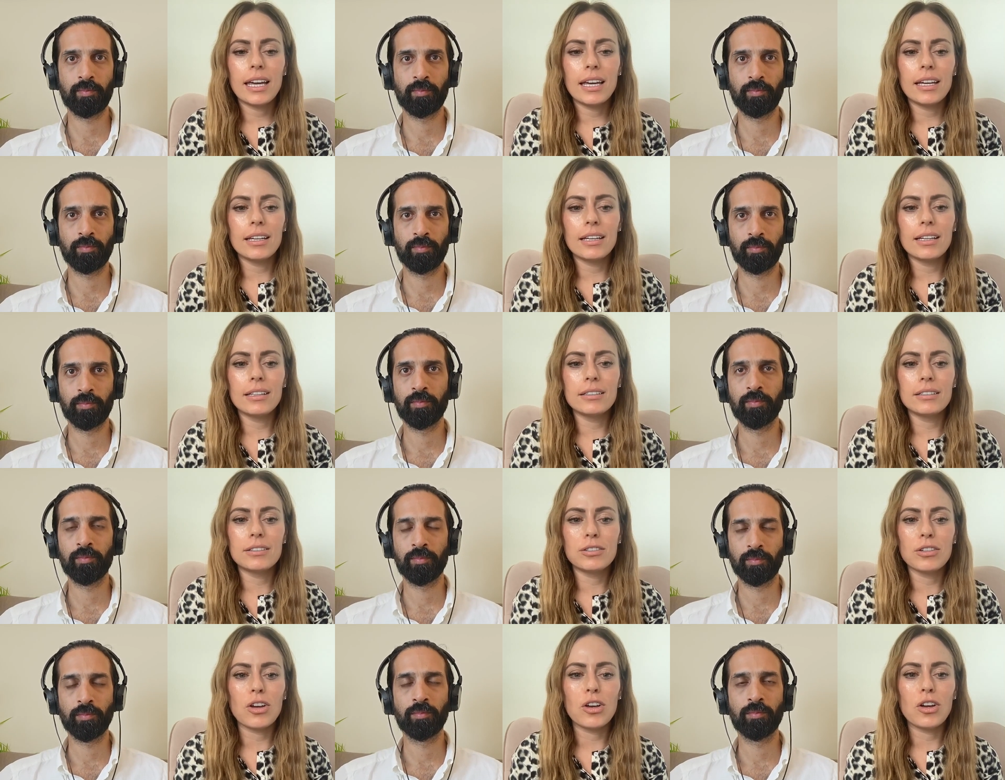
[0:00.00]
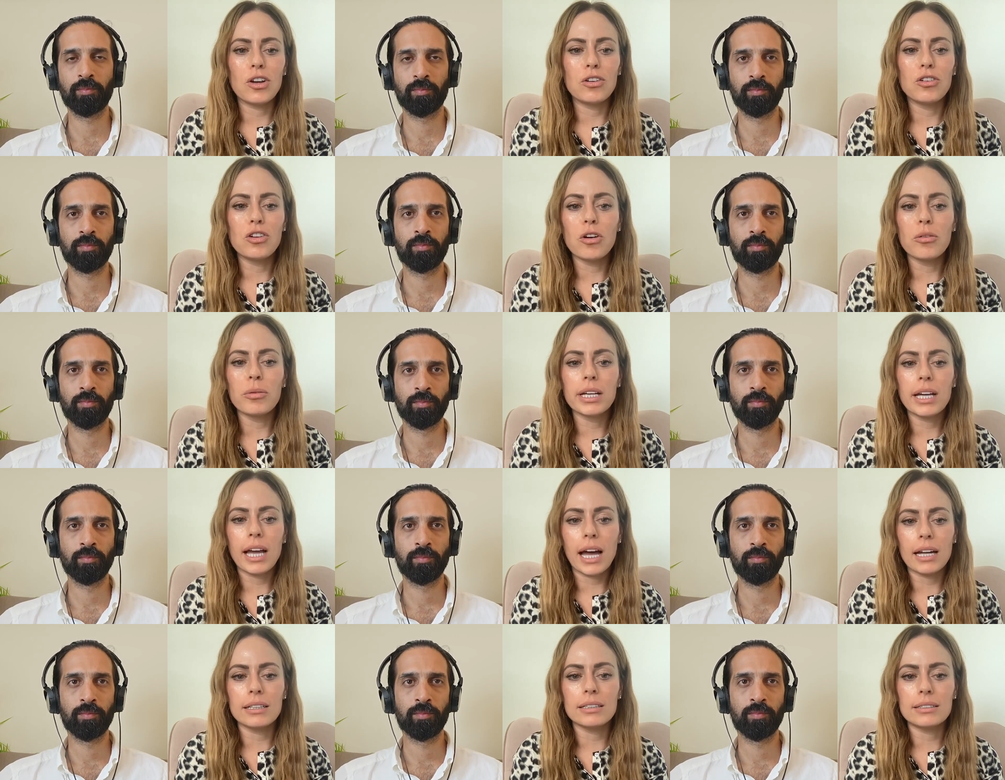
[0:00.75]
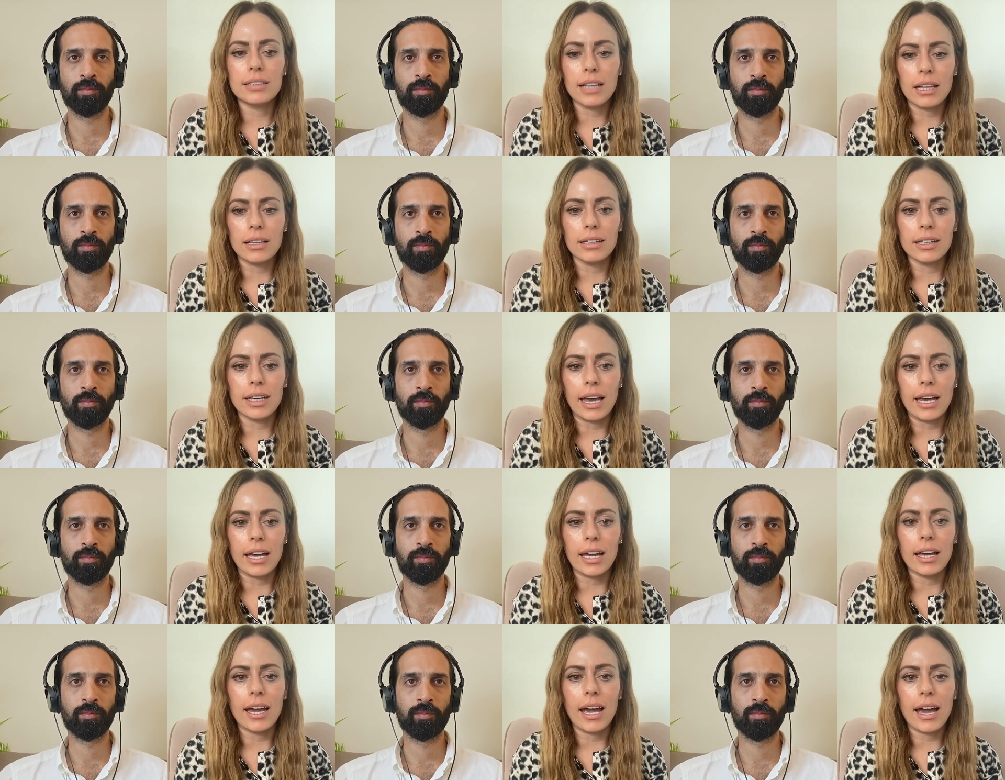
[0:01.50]
Speaker 1: is knowing how to
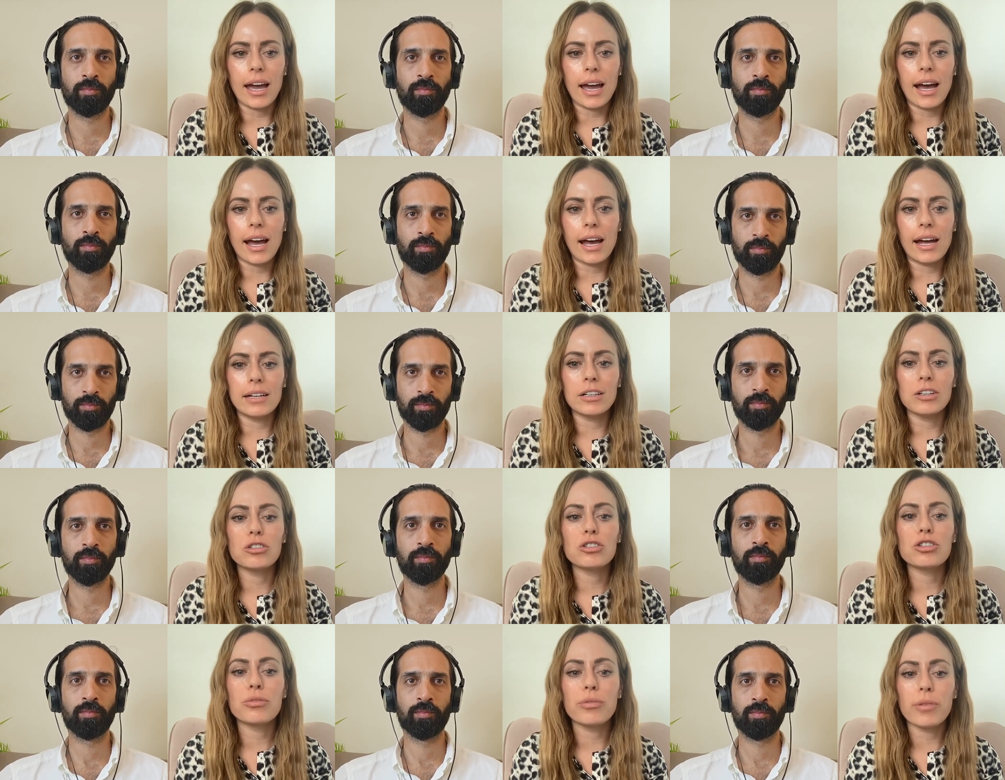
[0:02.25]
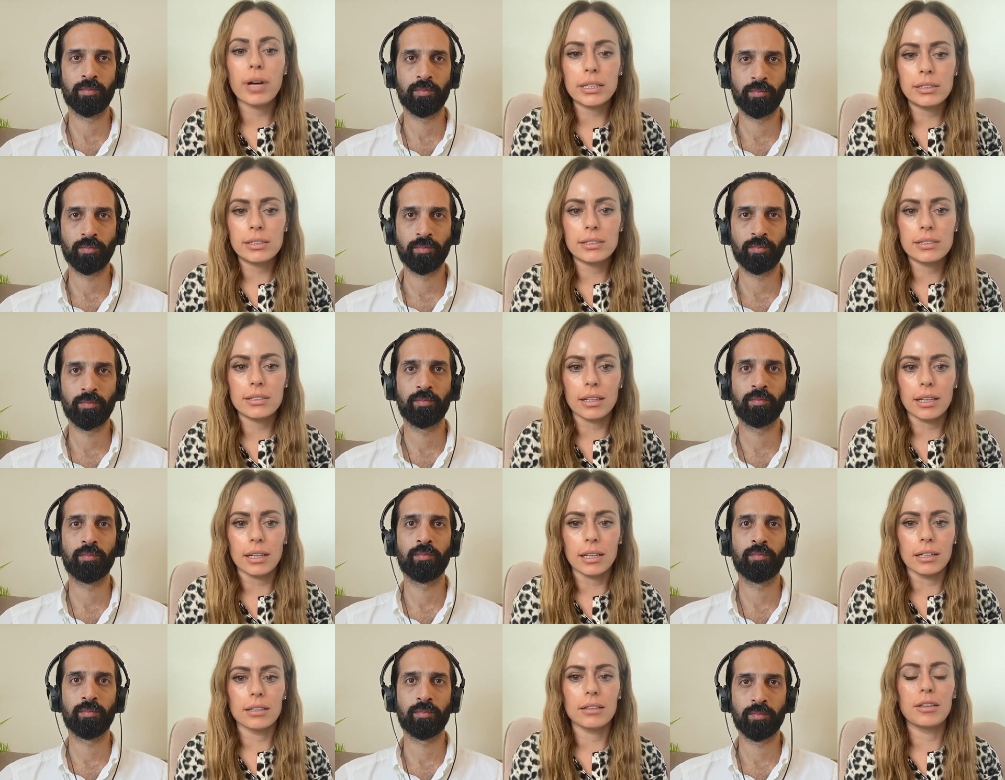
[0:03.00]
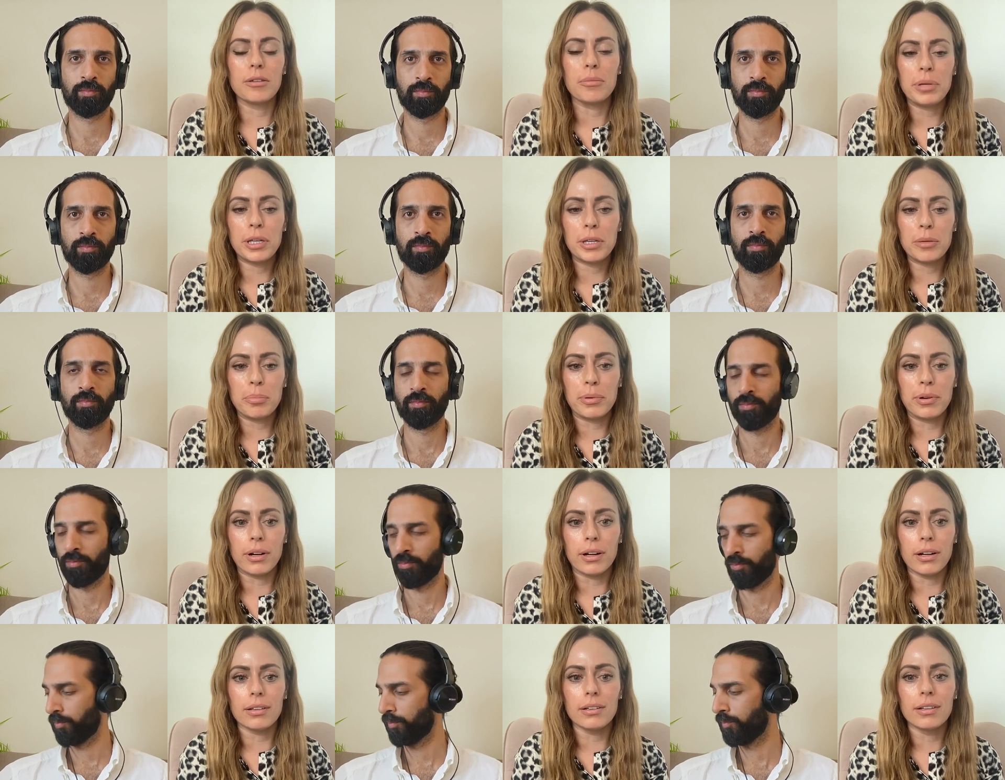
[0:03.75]
delegate and trusting the
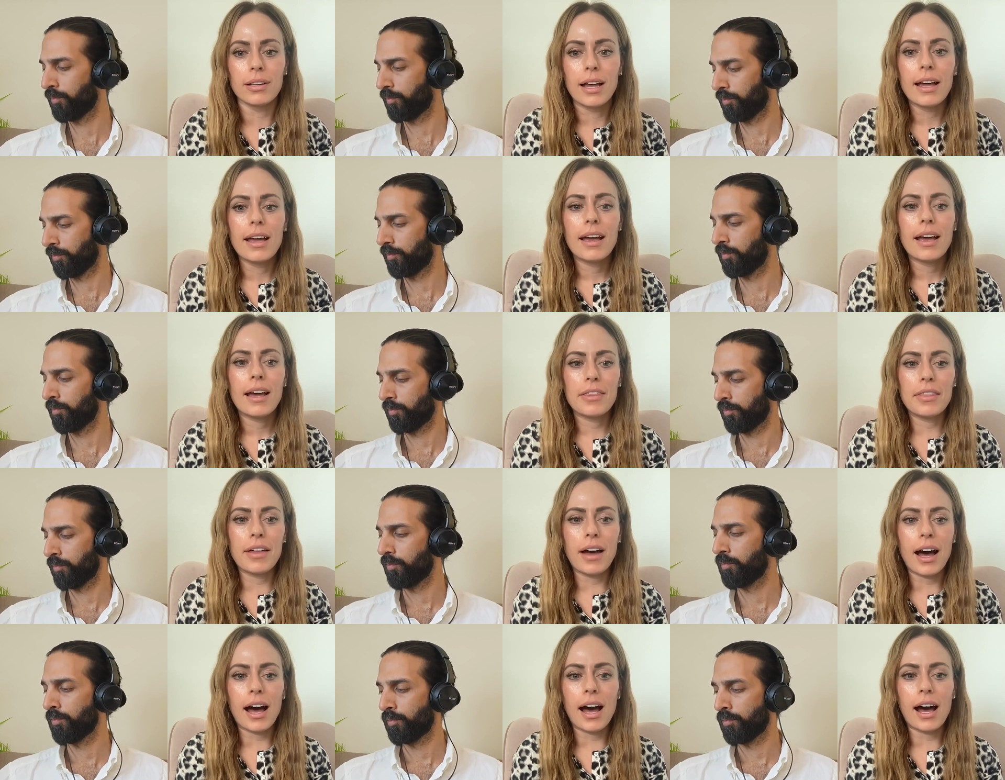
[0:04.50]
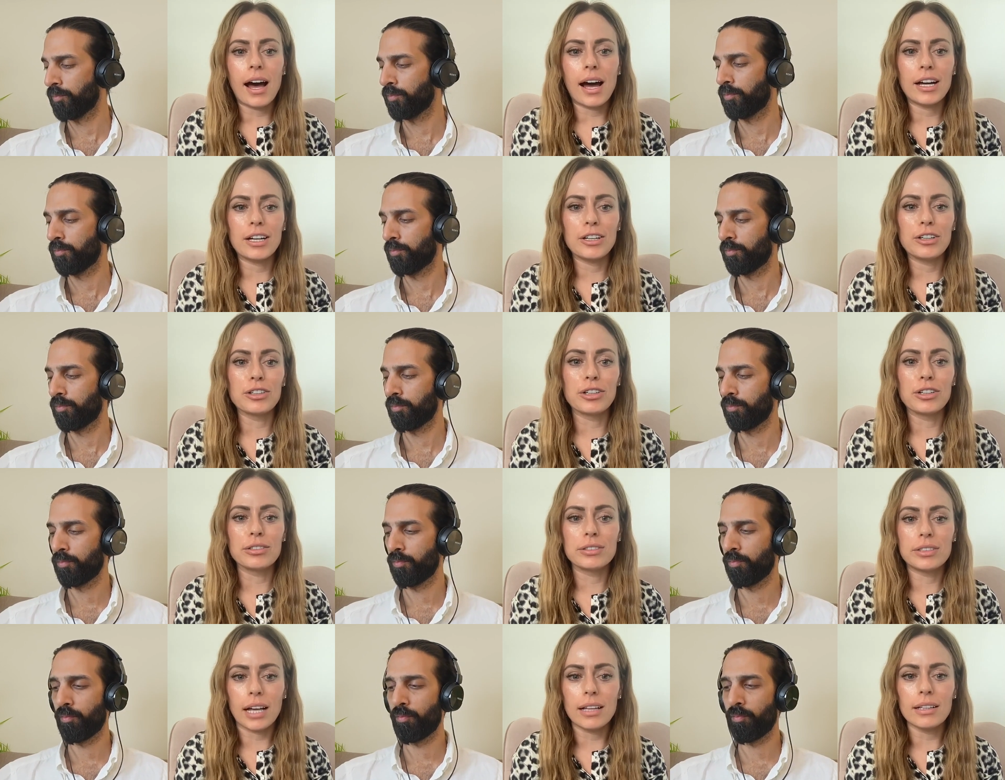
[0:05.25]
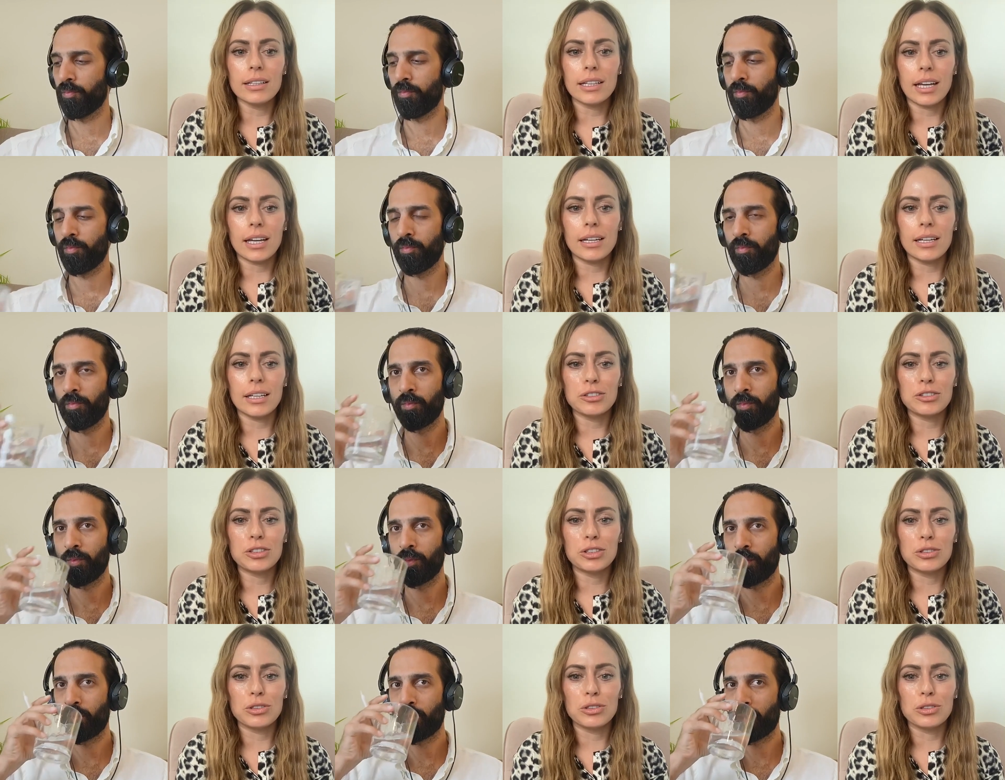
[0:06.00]
people that you're
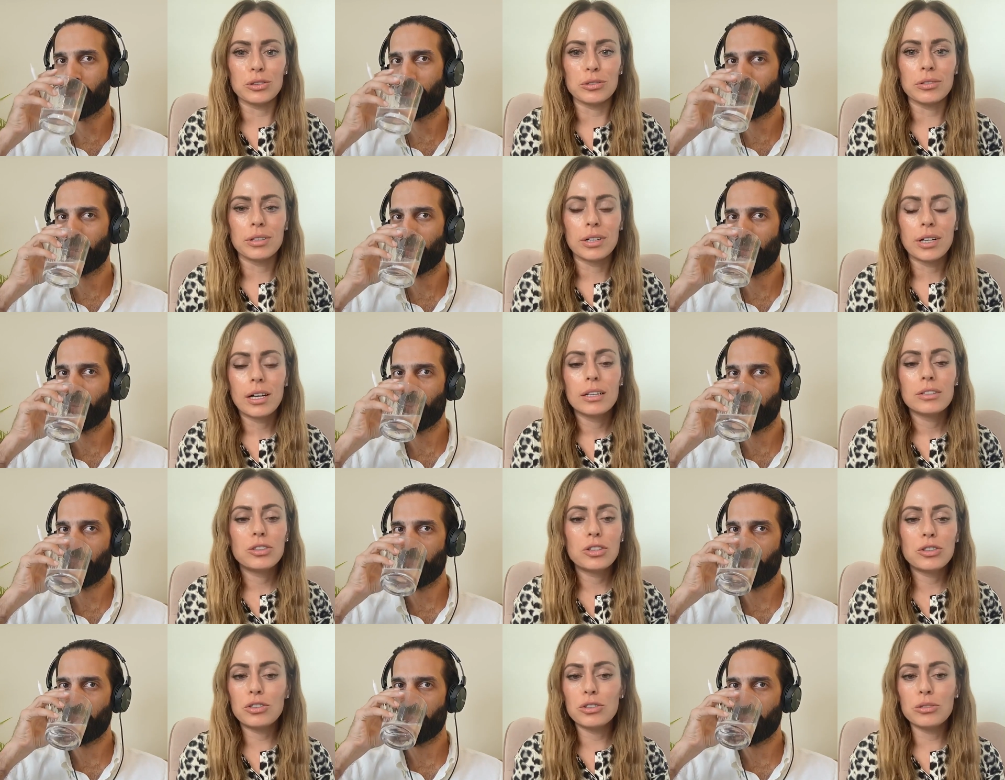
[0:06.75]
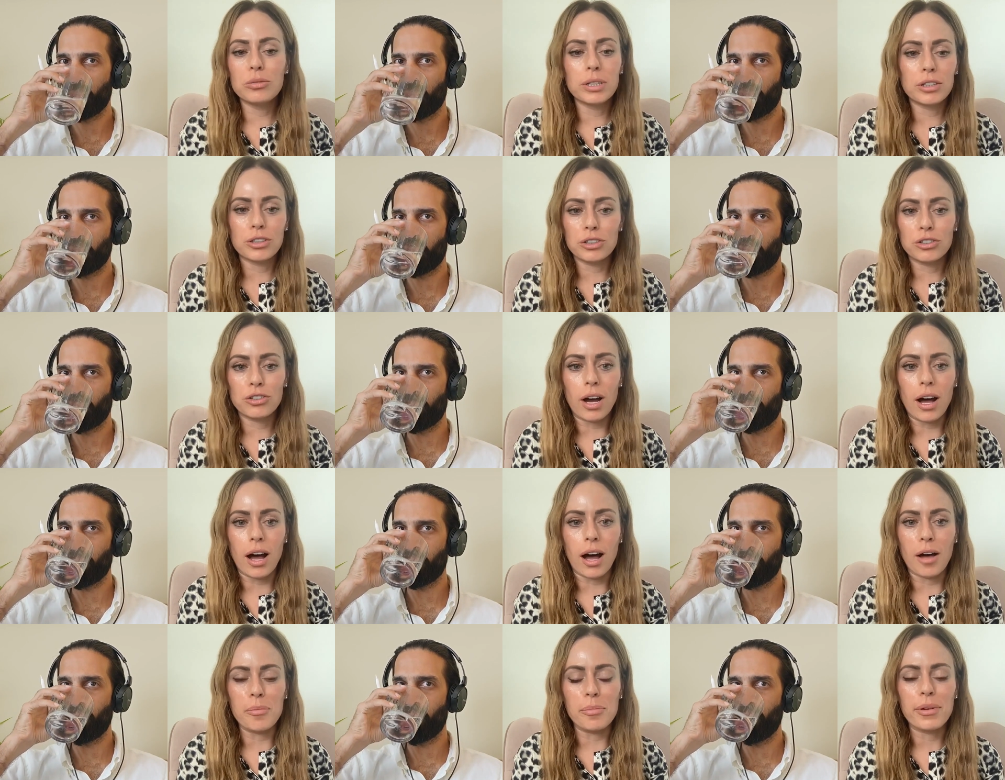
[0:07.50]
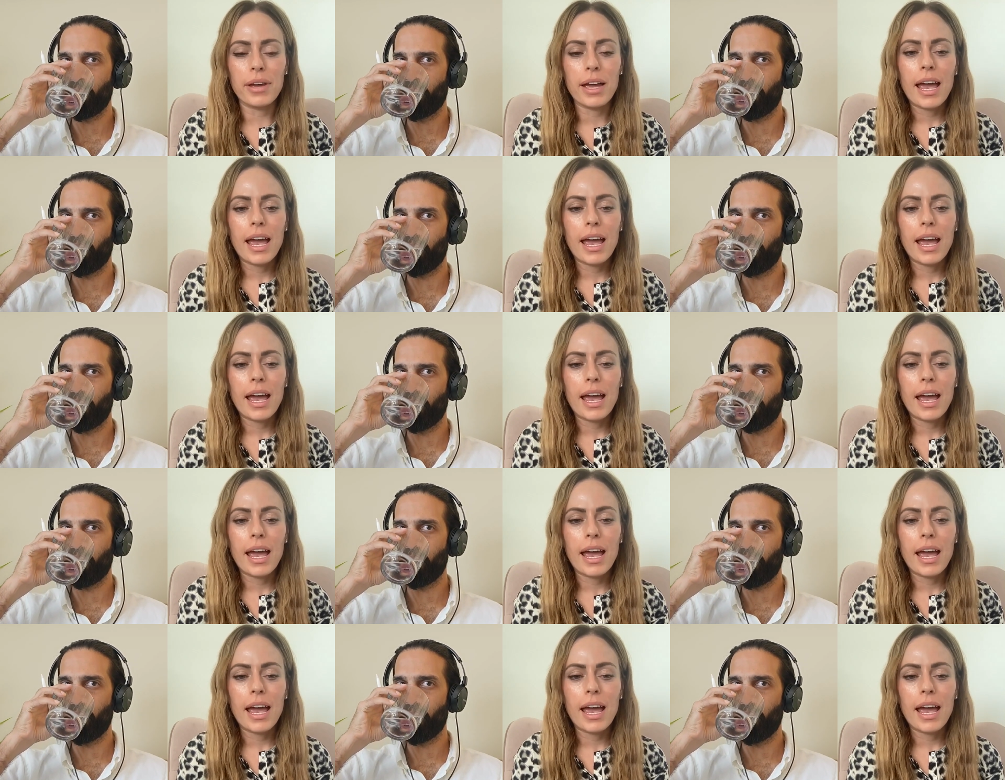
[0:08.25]
delegating to to do a good job.